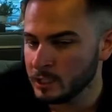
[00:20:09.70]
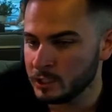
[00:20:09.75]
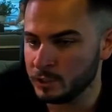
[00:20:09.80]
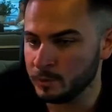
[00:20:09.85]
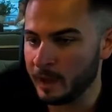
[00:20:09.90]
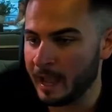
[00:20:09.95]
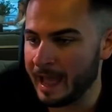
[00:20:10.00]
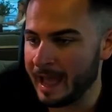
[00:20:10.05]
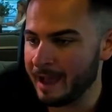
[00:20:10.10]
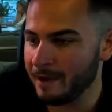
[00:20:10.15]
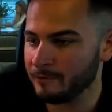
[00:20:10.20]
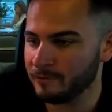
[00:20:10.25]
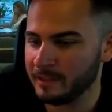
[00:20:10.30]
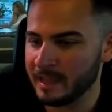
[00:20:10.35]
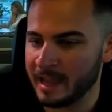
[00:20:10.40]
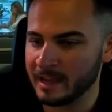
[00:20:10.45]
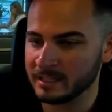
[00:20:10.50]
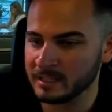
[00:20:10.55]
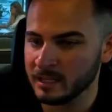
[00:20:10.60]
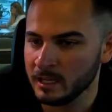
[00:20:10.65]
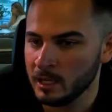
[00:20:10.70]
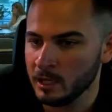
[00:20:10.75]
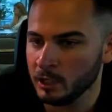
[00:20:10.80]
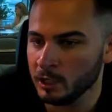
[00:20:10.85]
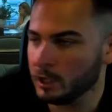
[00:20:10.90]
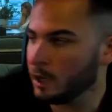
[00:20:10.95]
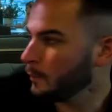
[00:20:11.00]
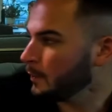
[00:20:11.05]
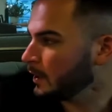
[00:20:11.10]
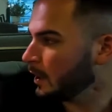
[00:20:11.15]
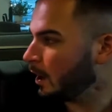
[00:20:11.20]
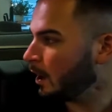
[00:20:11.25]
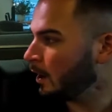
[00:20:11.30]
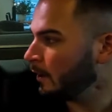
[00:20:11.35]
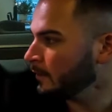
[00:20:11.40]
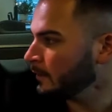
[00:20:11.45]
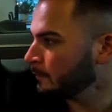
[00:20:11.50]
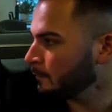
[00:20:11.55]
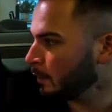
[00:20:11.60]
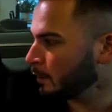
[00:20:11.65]
to have that going
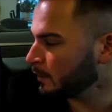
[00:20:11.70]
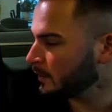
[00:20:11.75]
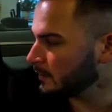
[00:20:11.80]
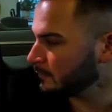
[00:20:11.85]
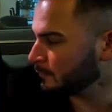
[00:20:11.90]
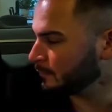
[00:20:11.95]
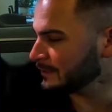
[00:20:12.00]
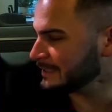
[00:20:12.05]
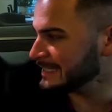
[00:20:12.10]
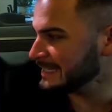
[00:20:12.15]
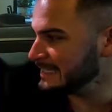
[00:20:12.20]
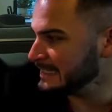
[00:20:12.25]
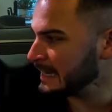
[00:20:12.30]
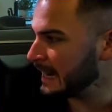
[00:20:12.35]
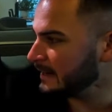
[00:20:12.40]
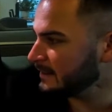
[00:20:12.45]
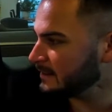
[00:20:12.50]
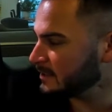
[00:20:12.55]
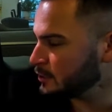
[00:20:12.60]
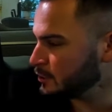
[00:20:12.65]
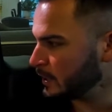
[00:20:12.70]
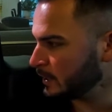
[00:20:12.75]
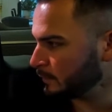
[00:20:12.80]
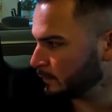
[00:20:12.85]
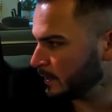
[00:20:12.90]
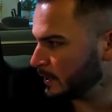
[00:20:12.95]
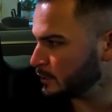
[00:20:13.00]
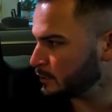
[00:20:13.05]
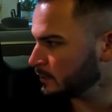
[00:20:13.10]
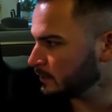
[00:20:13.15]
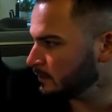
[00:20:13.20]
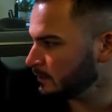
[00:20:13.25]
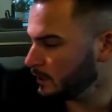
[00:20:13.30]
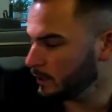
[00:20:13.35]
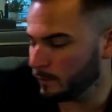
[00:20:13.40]
on the market for its 9th generation,